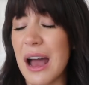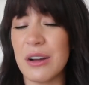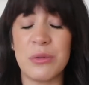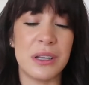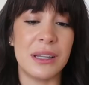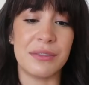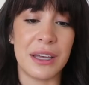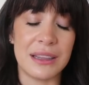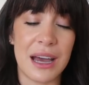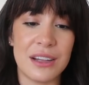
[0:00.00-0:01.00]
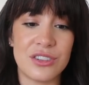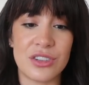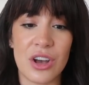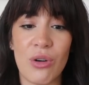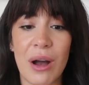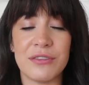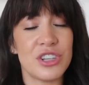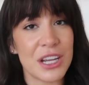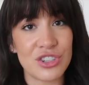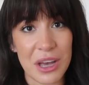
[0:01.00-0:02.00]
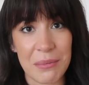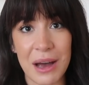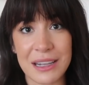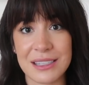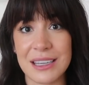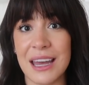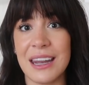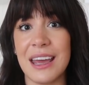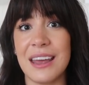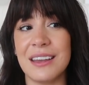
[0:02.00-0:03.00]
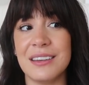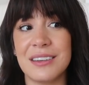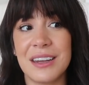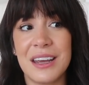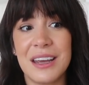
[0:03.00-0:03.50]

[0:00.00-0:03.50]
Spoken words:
I don't wanna live like that. So I've changed that mindset, and